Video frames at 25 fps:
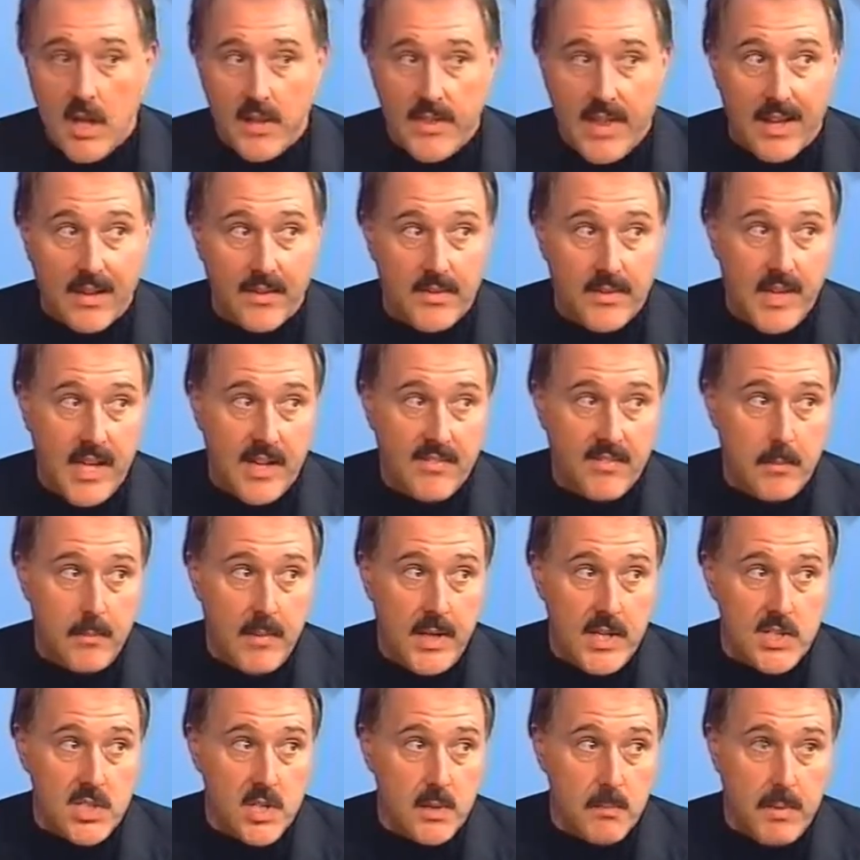They'll never
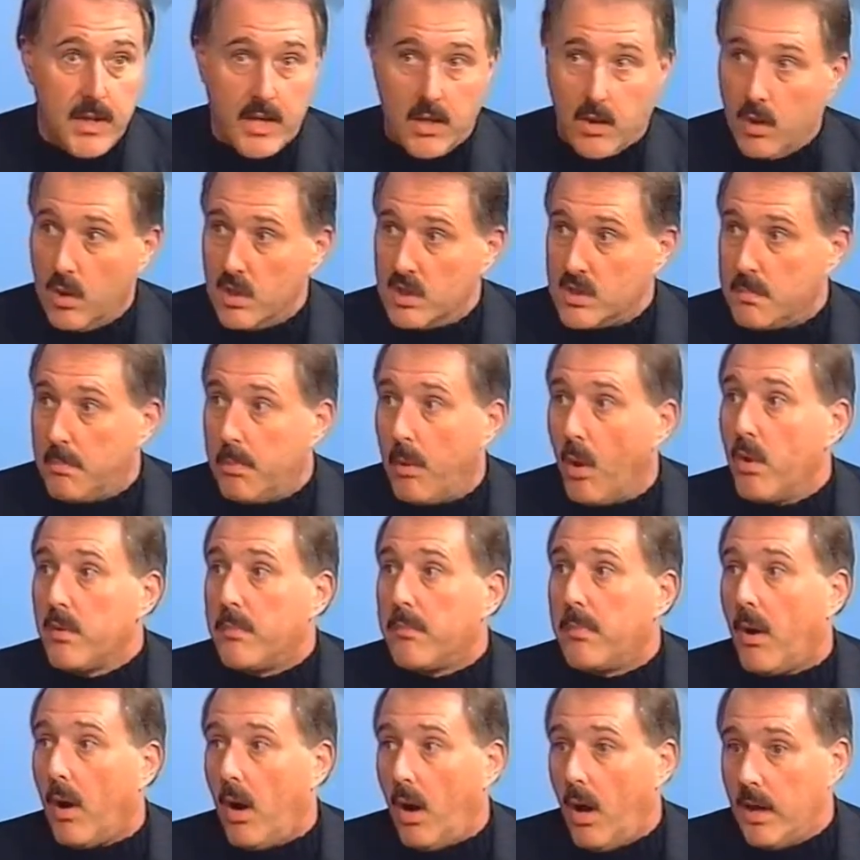mention because
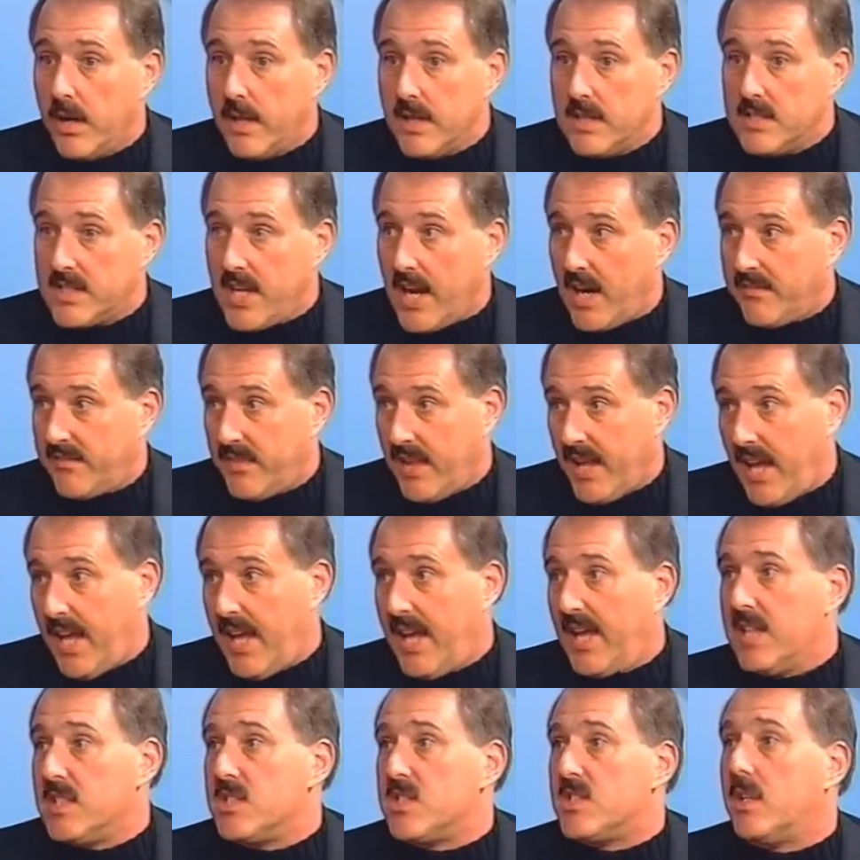both parties have their
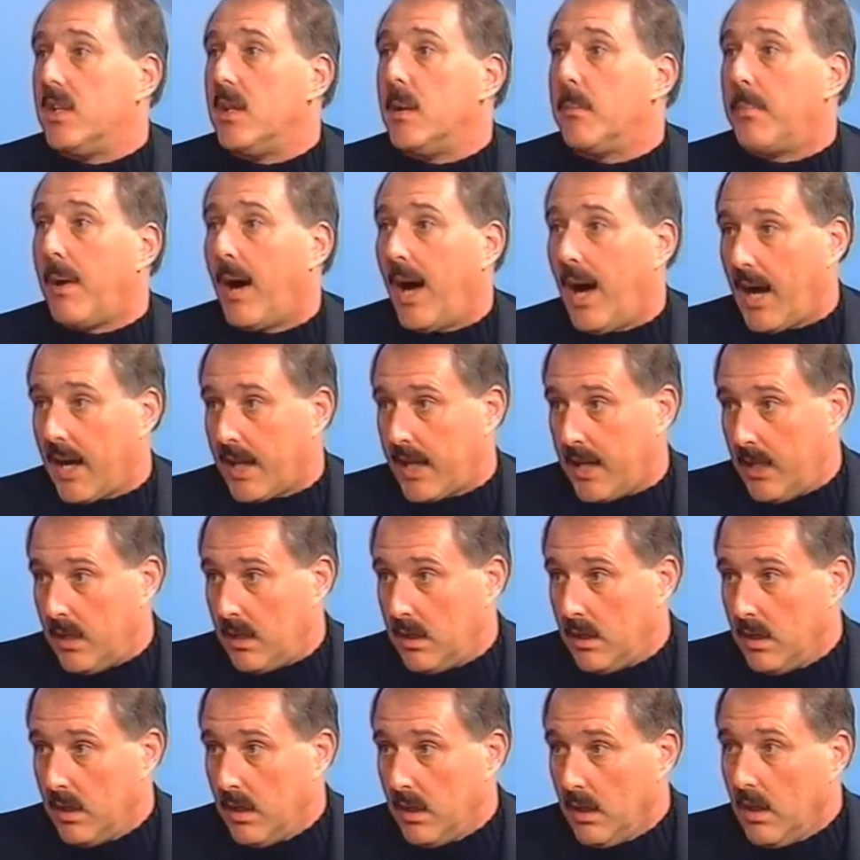hands in the pocket
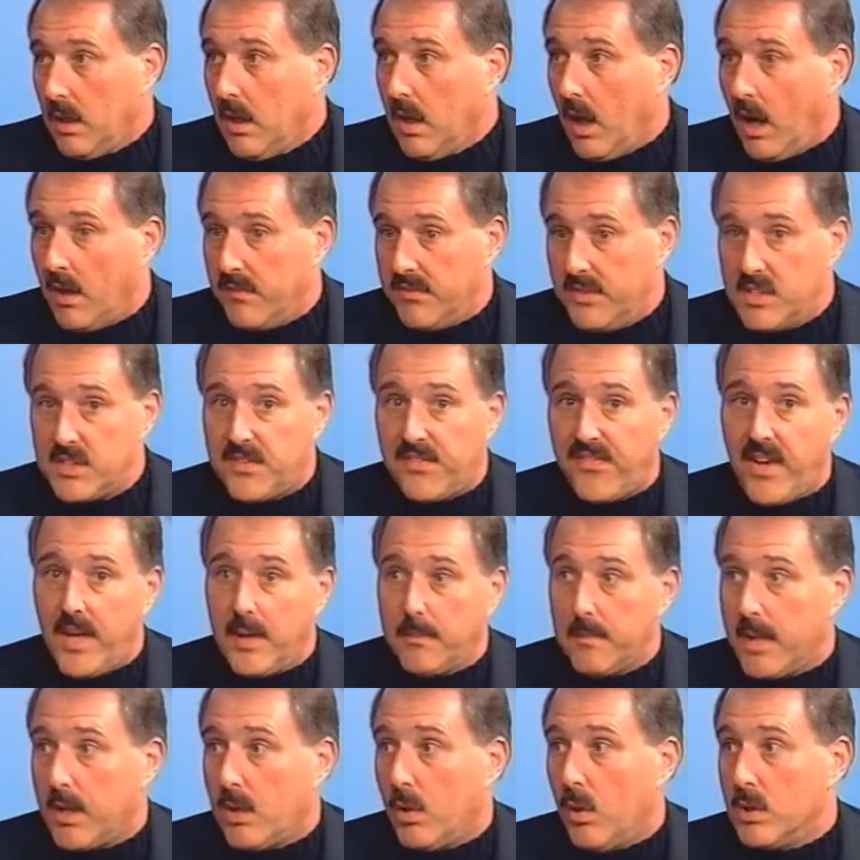of this
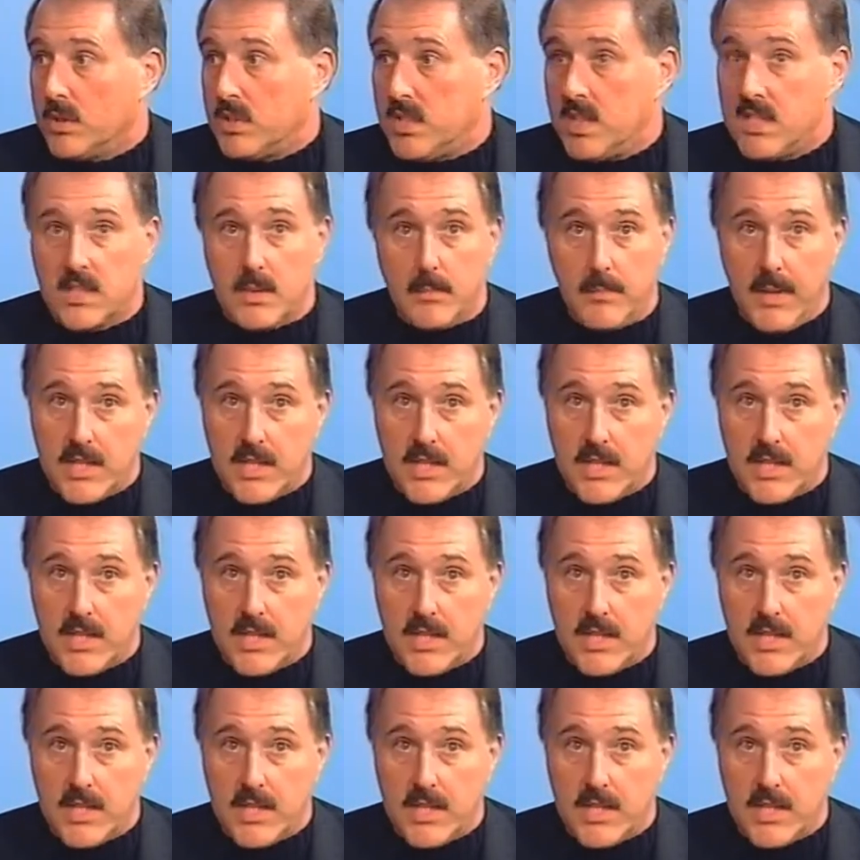family court system.